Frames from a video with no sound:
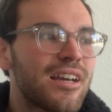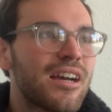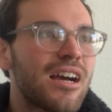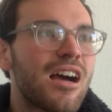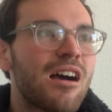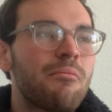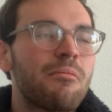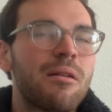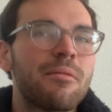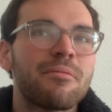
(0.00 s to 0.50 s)

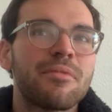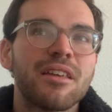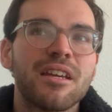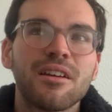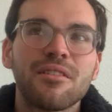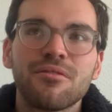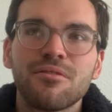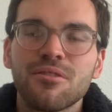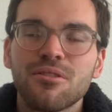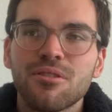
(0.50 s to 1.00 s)
I'm
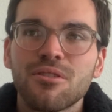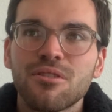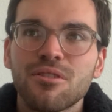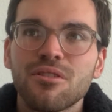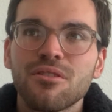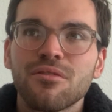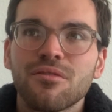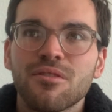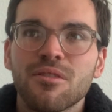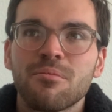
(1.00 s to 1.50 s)

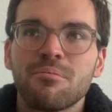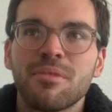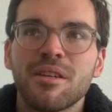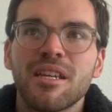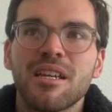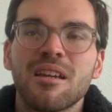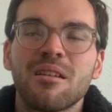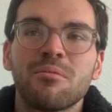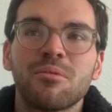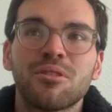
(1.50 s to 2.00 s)
thankful for
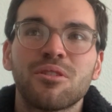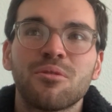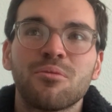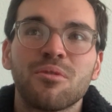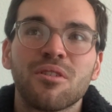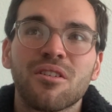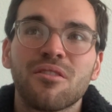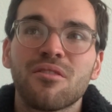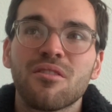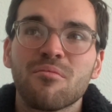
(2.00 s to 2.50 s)
being able to
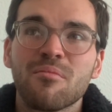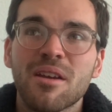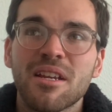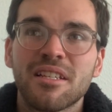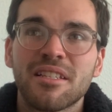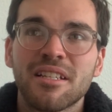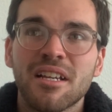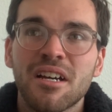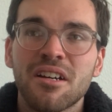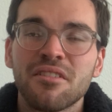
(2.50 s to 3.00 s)
work for
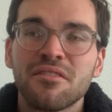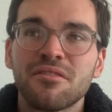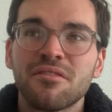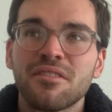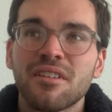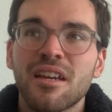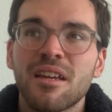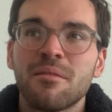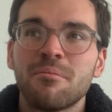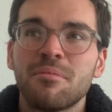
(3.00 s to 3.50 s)
myself
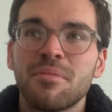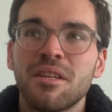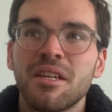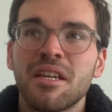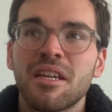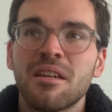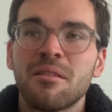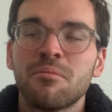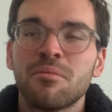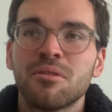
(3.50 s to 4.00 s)
and
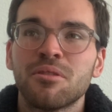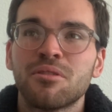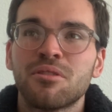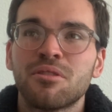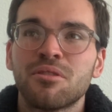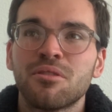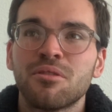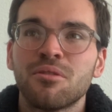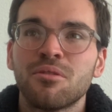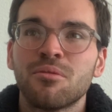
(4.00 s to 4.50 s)
being able
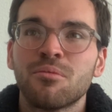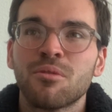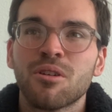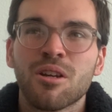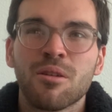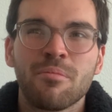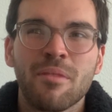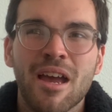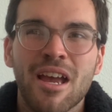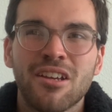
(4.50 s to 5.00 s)
to
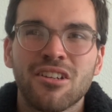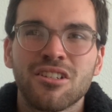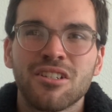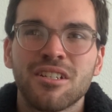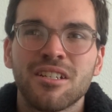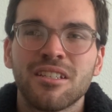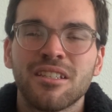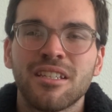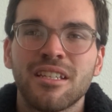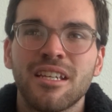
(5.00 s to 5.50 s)
work
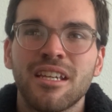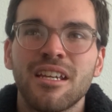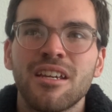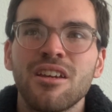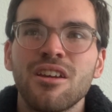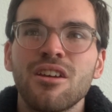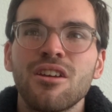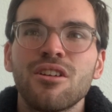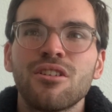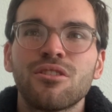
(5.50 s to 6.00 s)
passionately
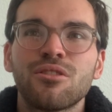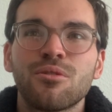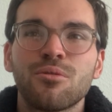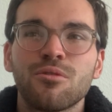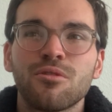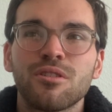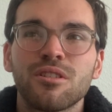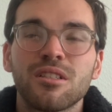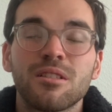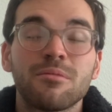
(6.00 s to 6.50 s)

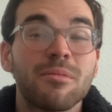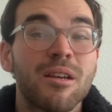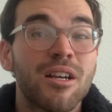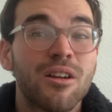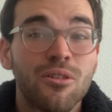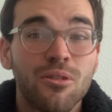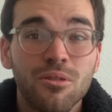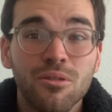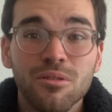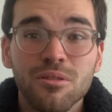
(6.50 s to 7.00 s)
towards my
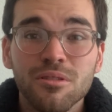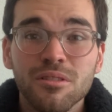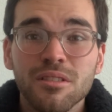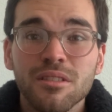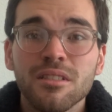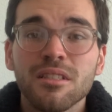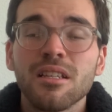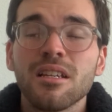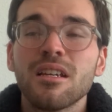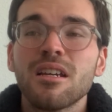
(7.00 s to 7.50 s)

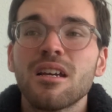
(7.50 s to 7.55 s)
goals